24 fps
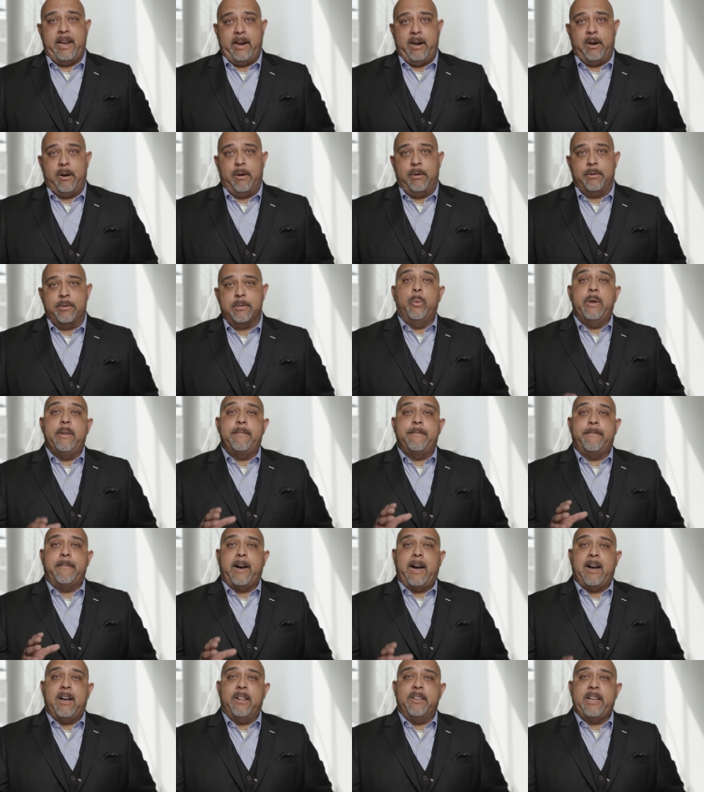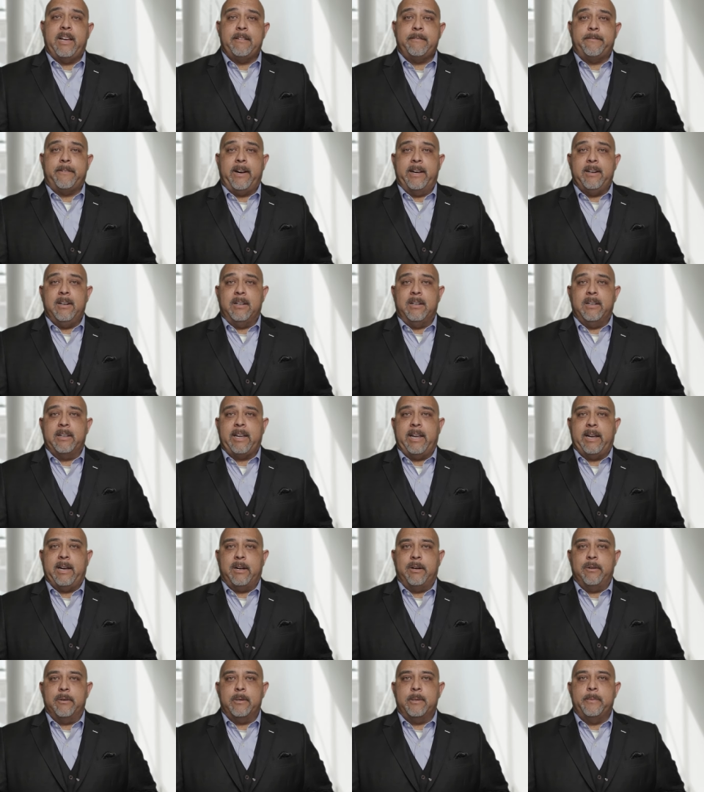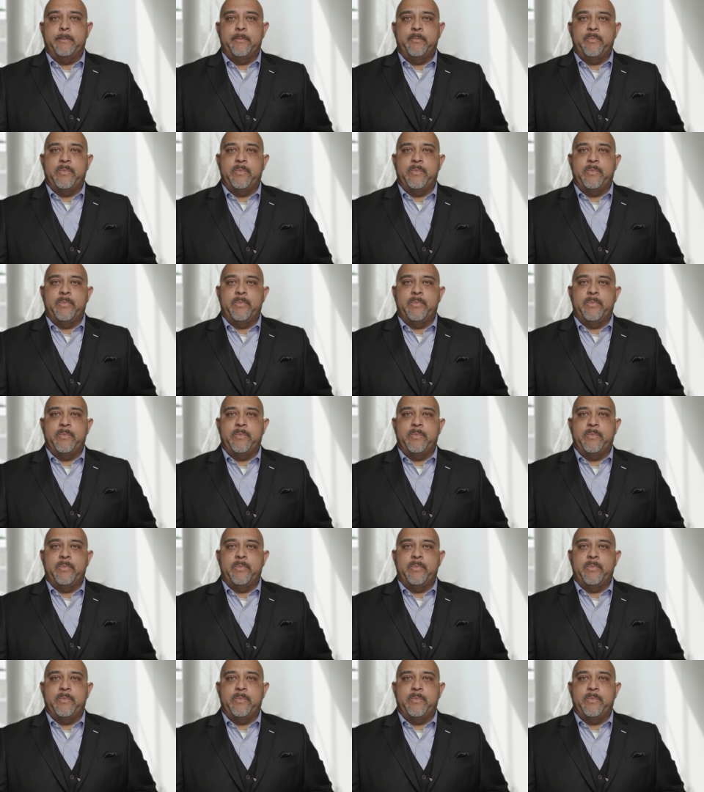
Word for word: heirs. We file that final account,